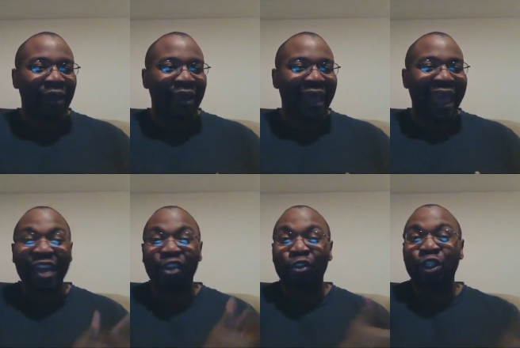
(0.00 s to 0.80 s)
at
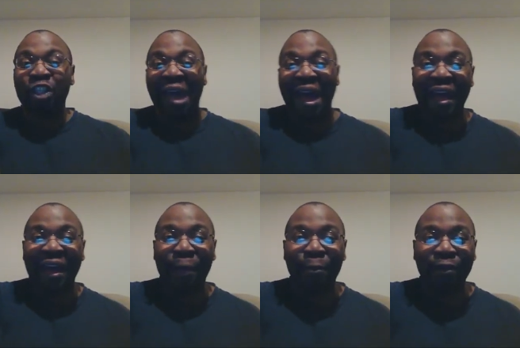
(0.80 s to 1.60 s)
your
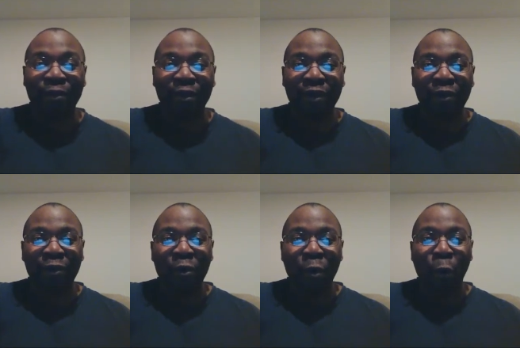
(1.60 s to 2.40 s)
job
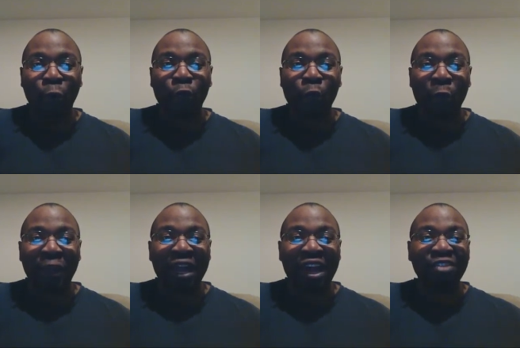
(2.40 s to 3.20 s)
or doing
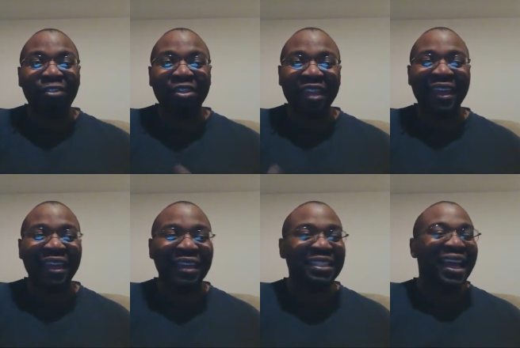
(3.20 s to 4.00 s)
other
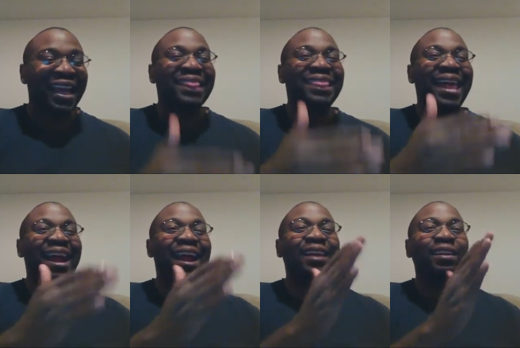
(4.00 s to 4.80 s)
things that
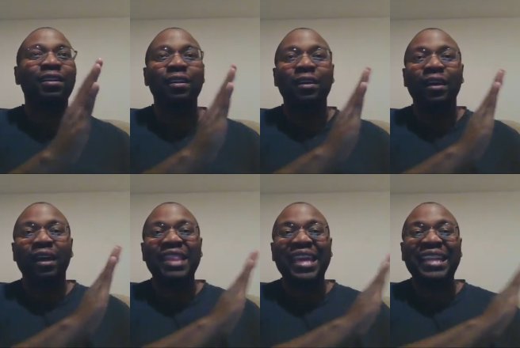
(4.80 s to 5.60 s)
are
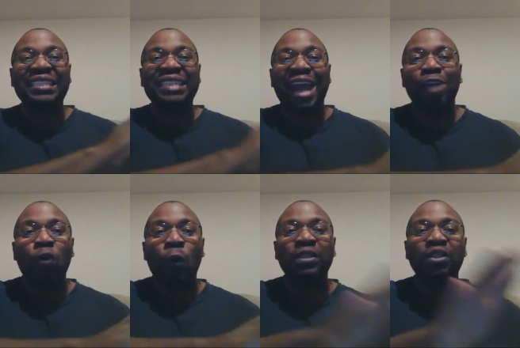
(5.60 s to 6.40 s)
that is not
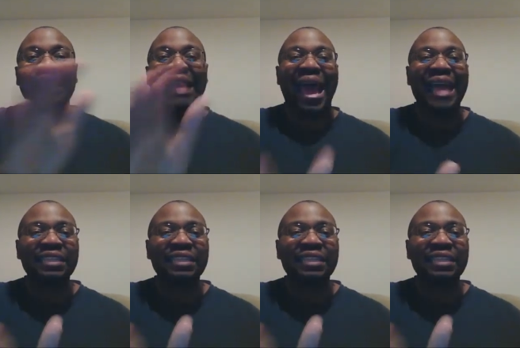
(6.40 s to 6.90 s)
going to last